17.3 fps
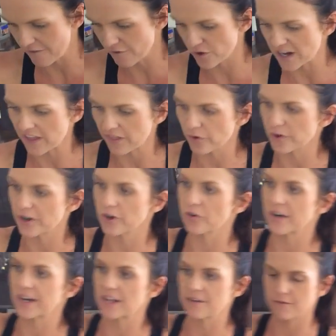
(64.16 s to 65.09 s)
every other
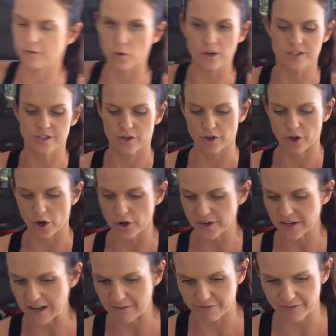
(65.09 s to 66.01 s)
ingredient for you. So
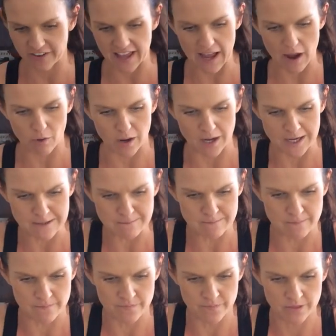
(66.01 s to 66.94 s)
coconut flour,
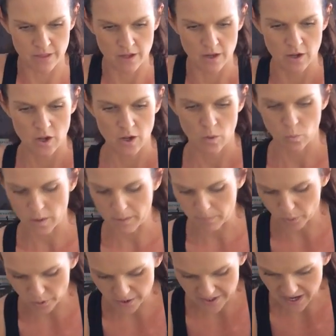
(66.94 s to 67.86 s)
we
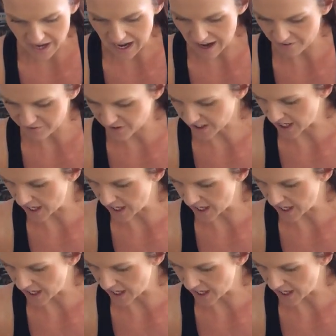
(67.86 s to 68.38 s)
put in 1/2